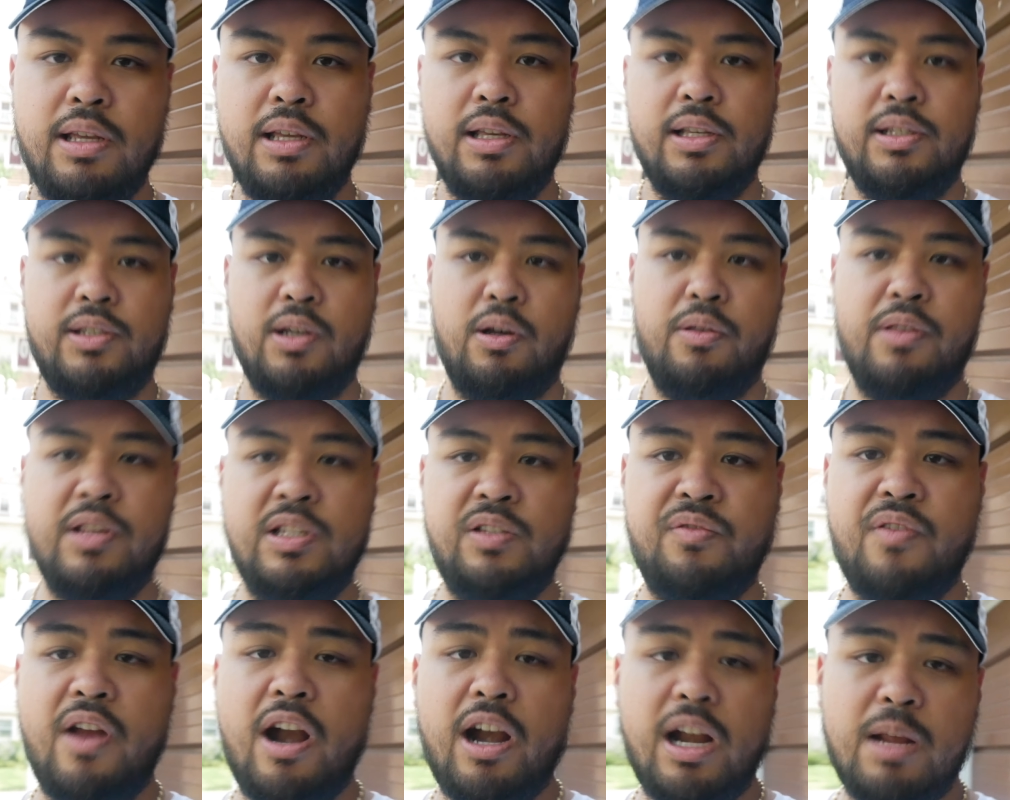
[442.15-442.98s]
So this
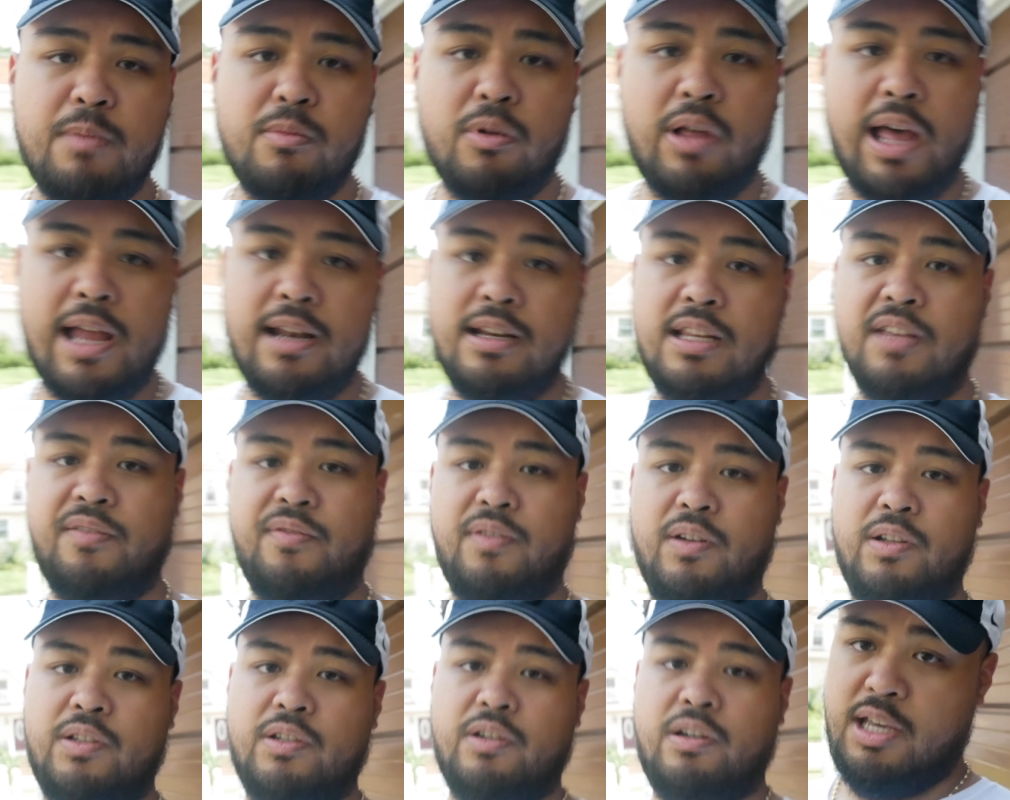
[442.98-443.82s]
variable ND
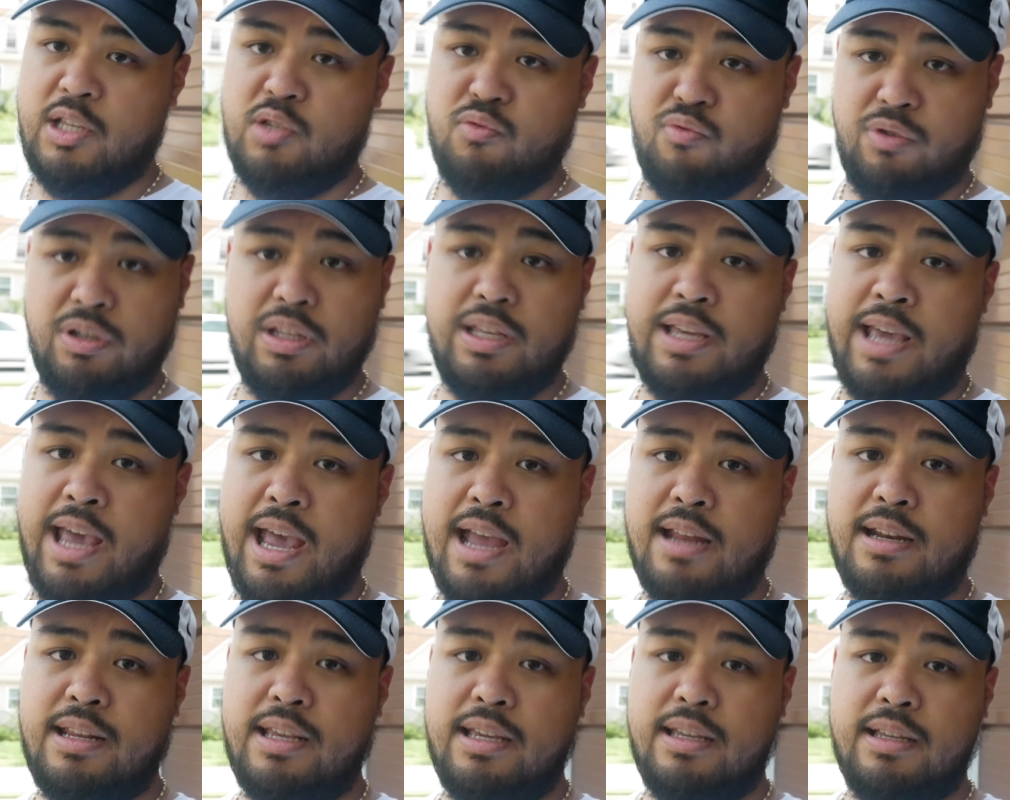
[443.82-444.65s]
filter is really
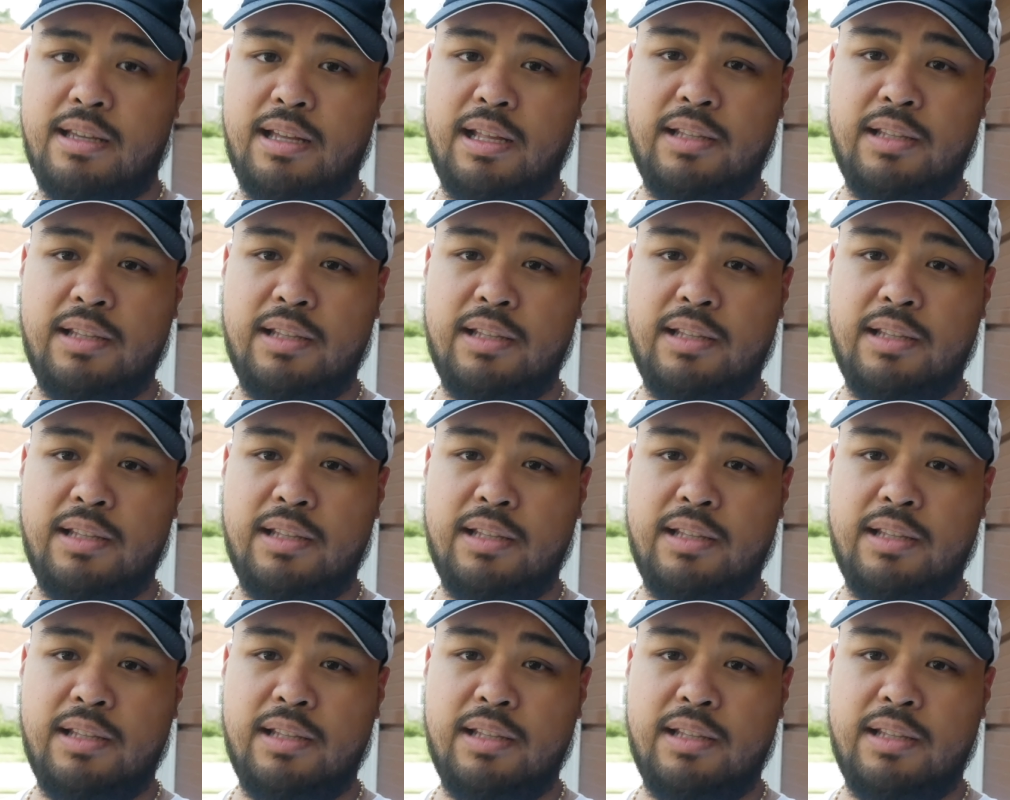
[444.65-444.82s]
handy